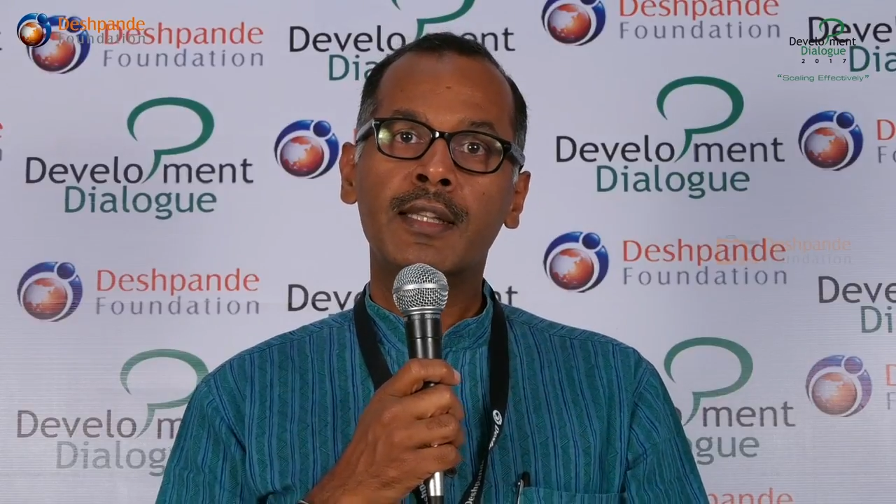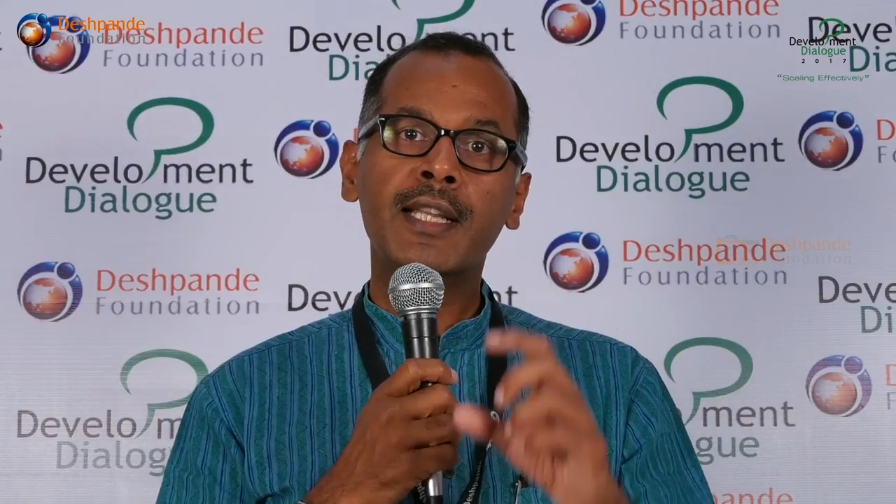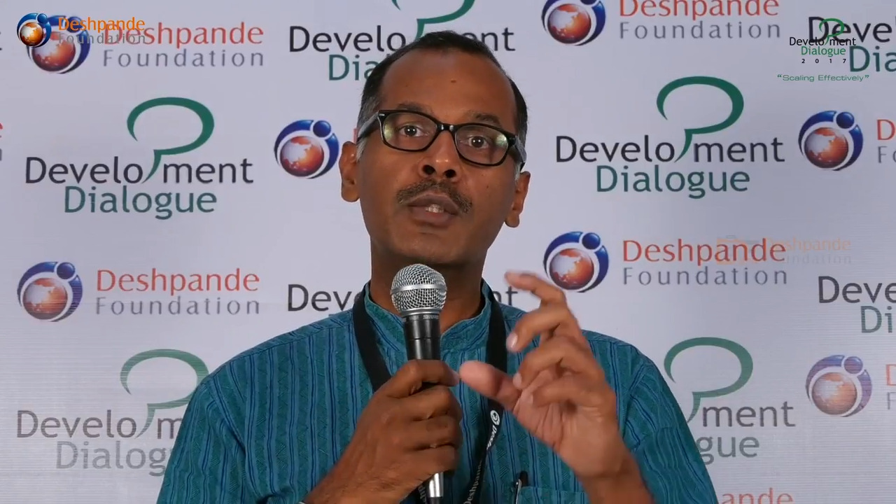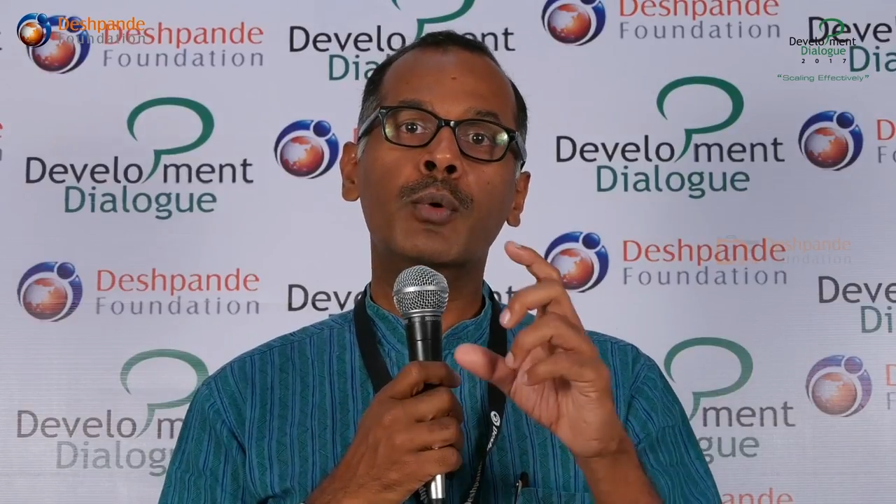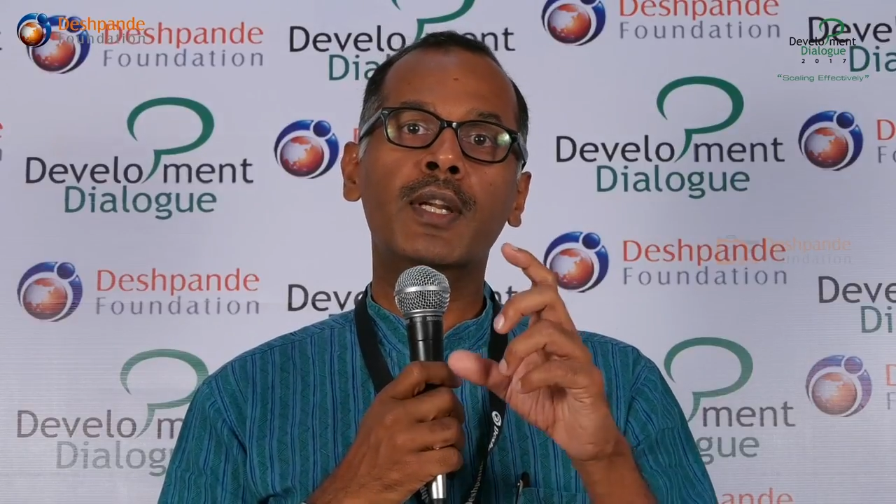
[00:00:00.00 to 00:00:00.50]

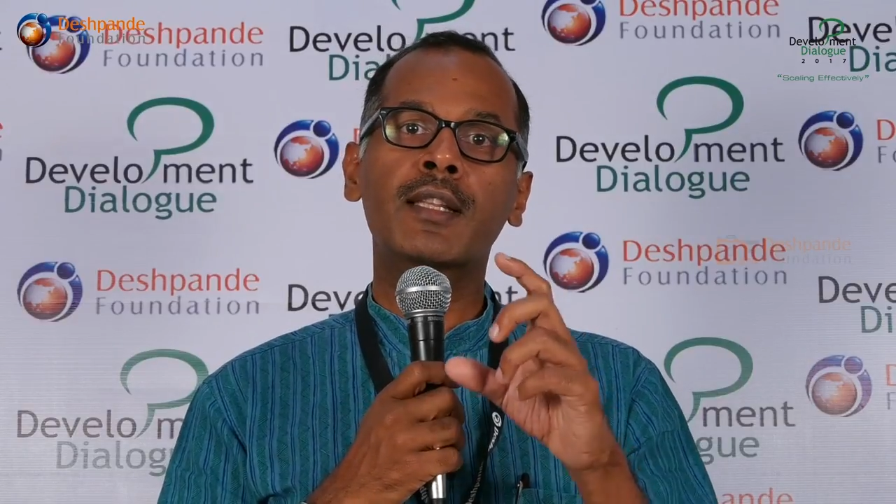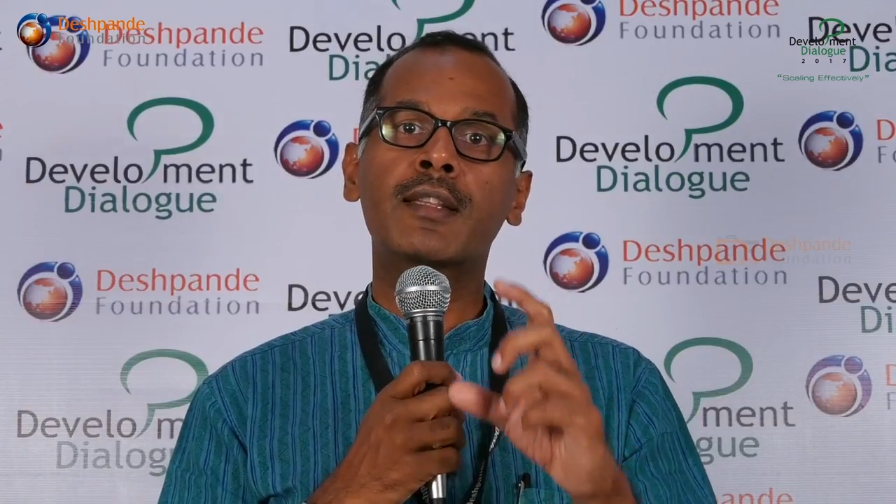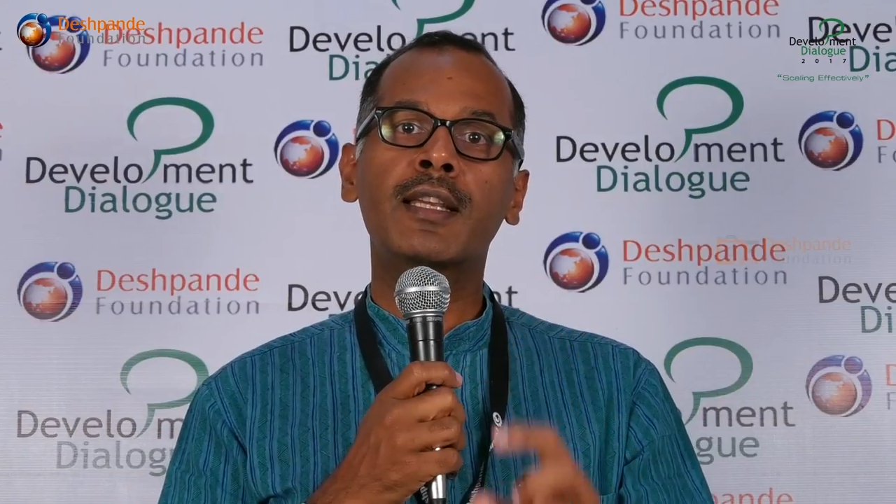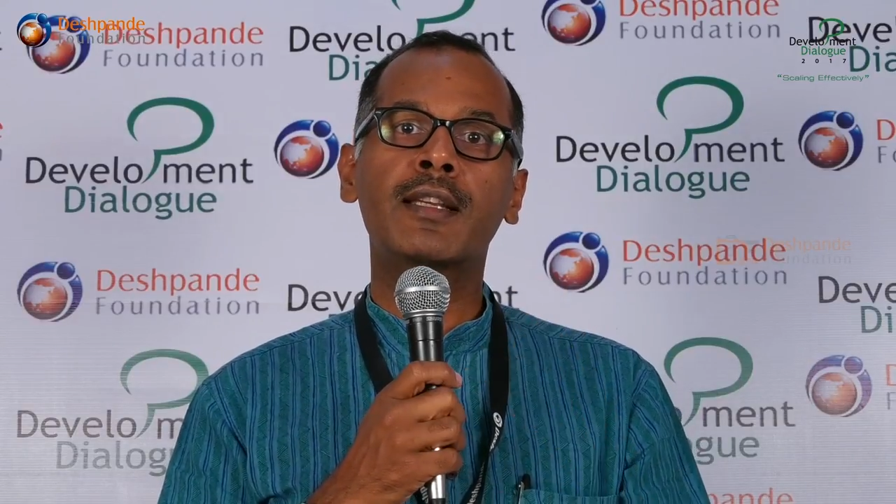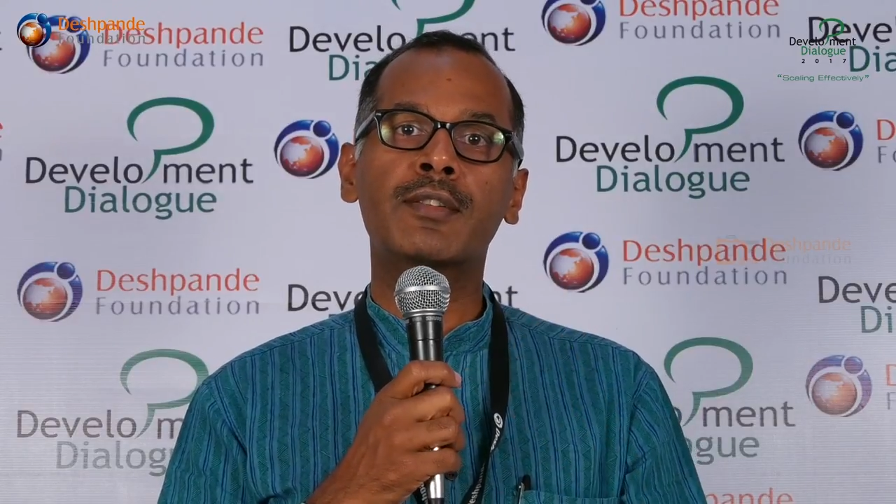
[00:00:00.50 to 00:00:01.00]
That's what I
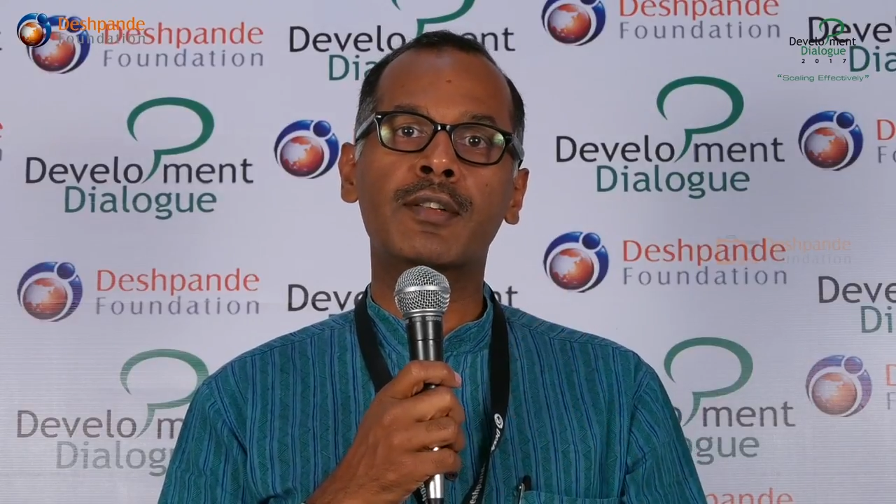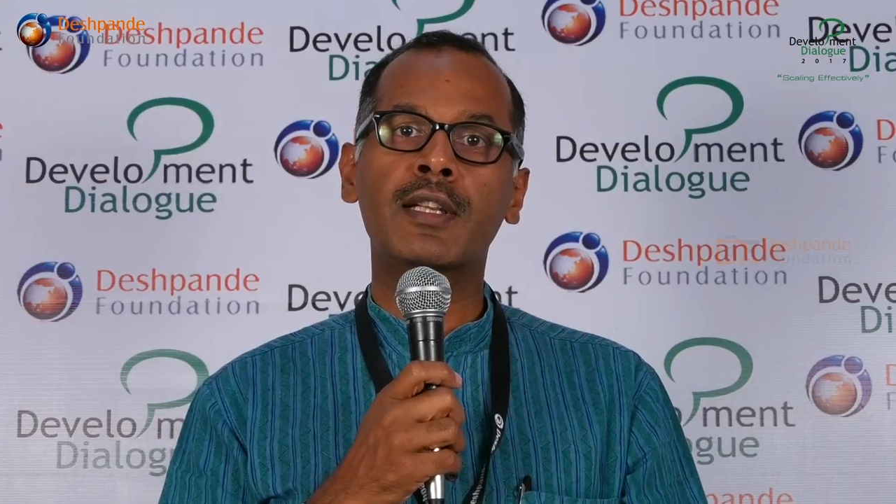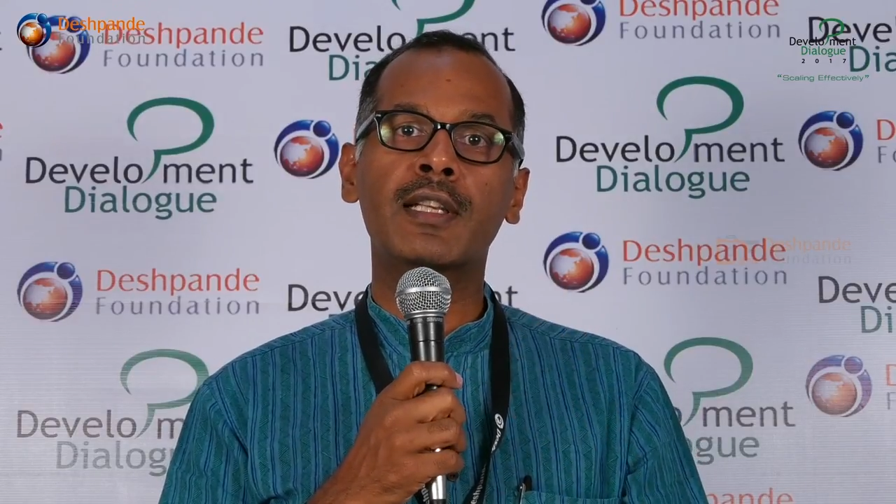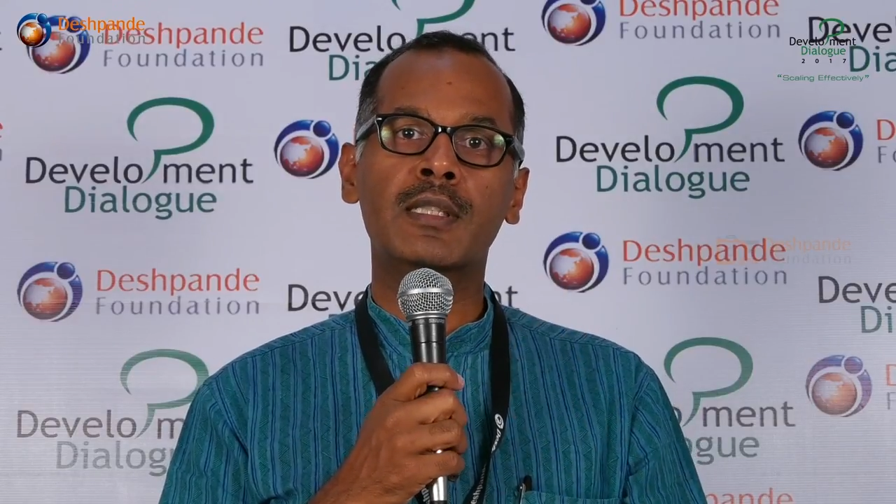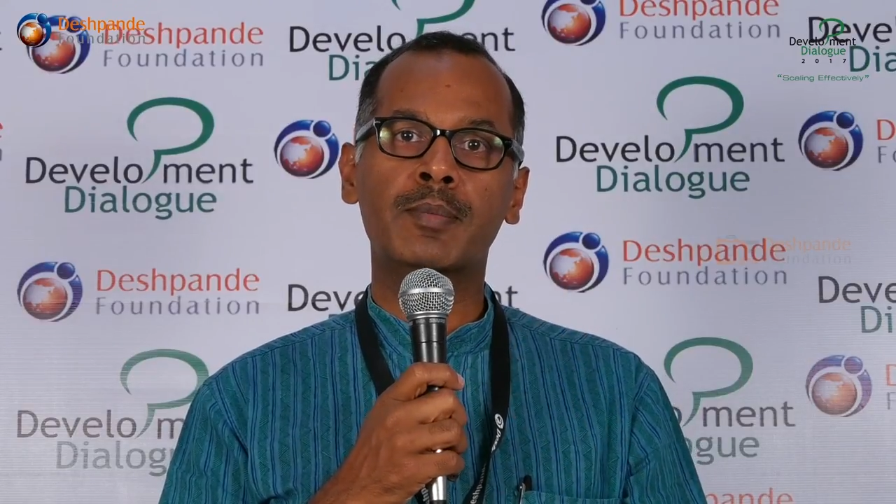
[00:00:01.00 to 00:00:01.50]
think is
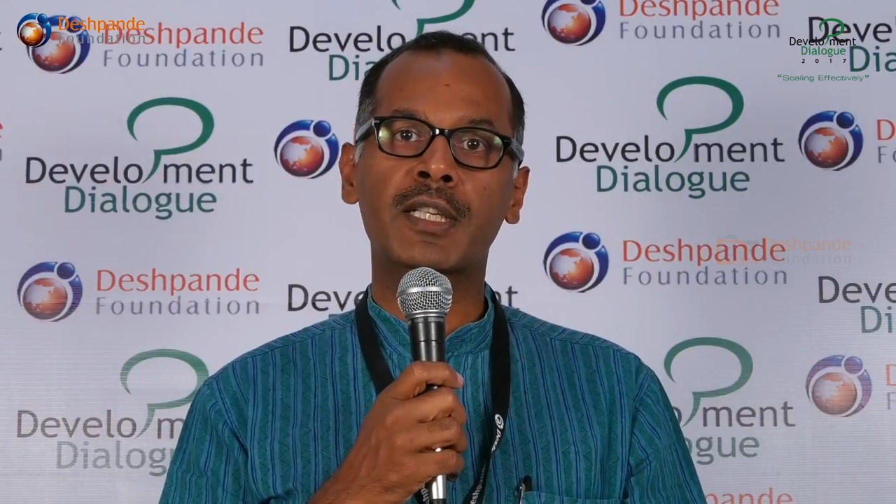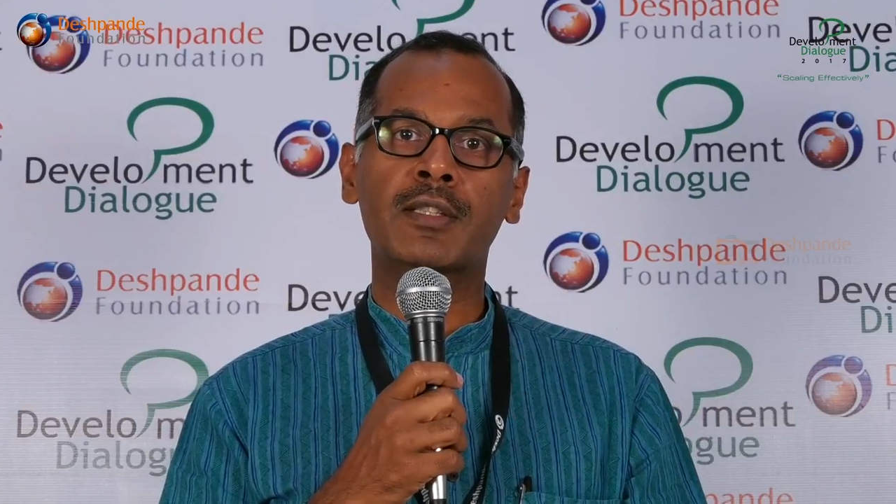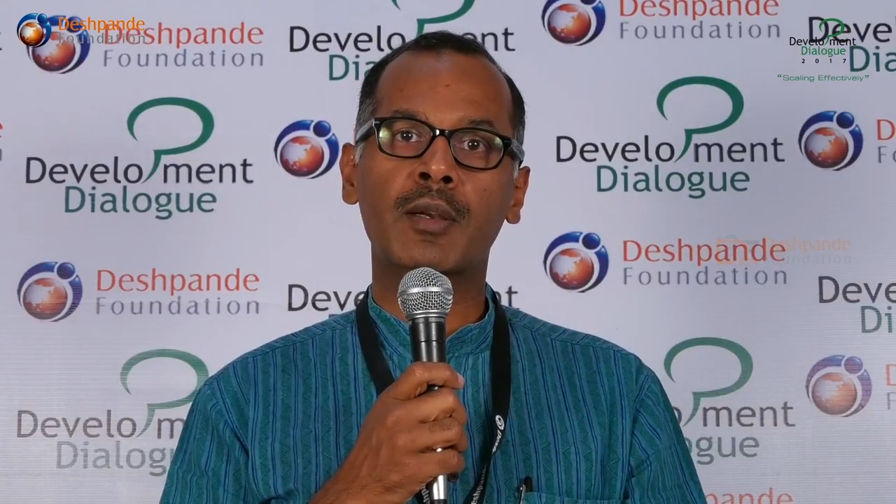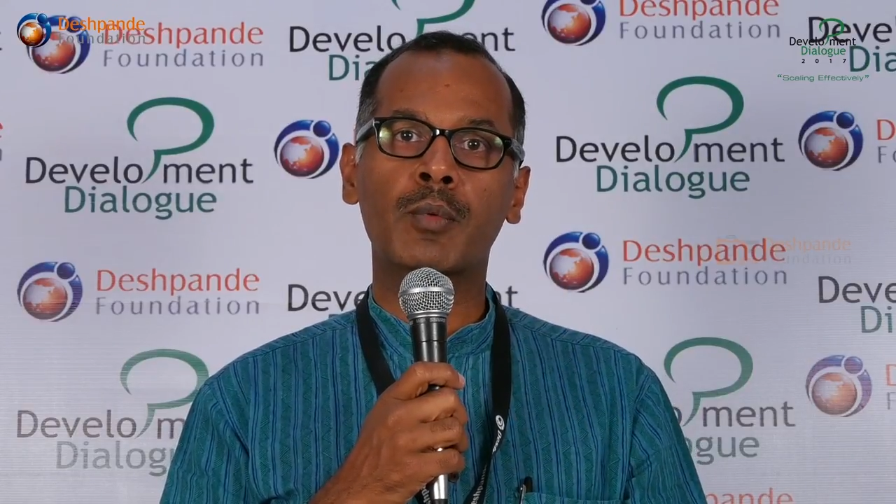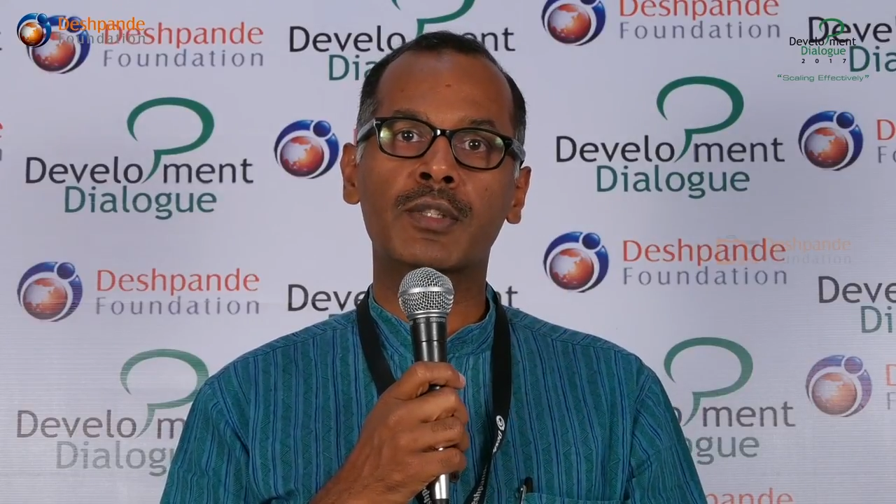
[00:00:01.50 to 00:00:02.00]
really
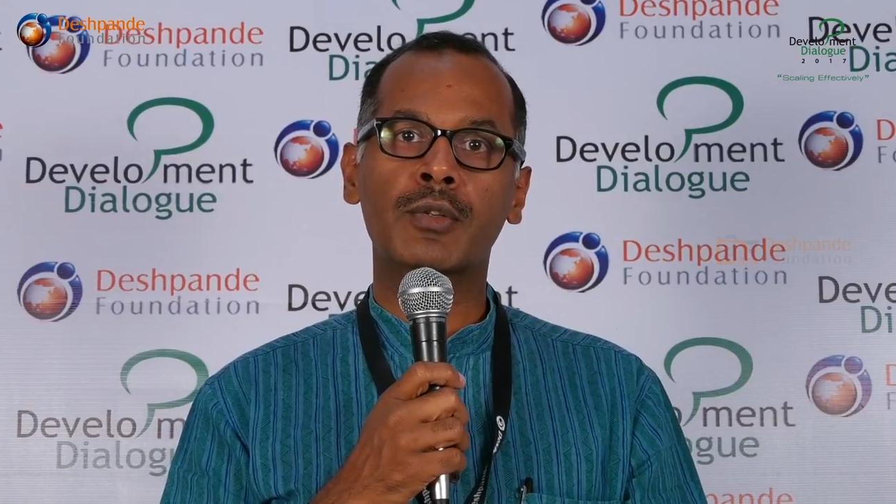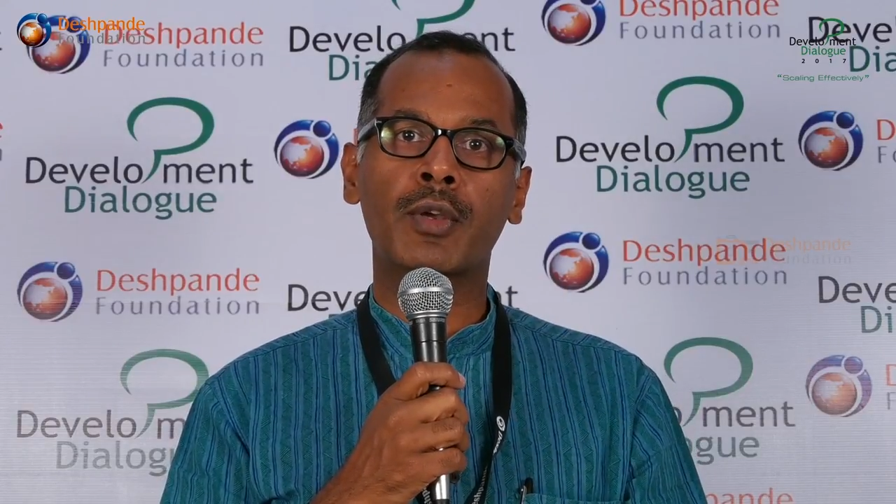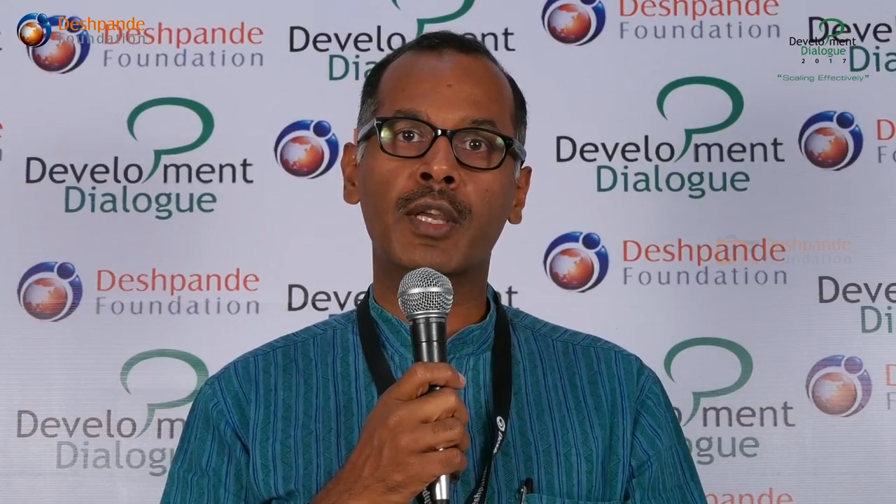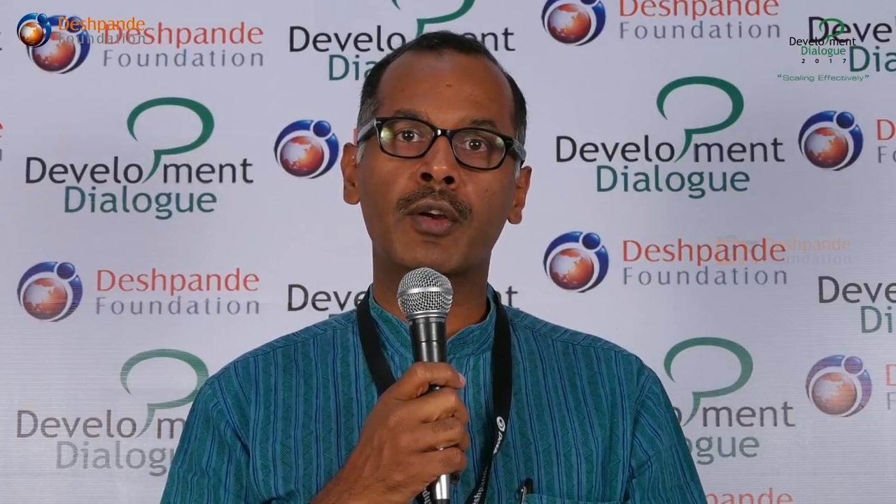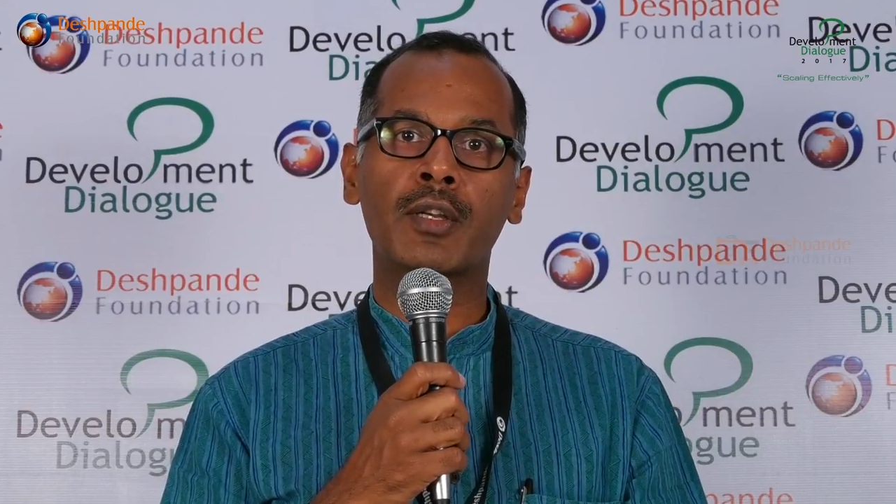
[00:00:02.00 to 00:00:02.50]
special what's going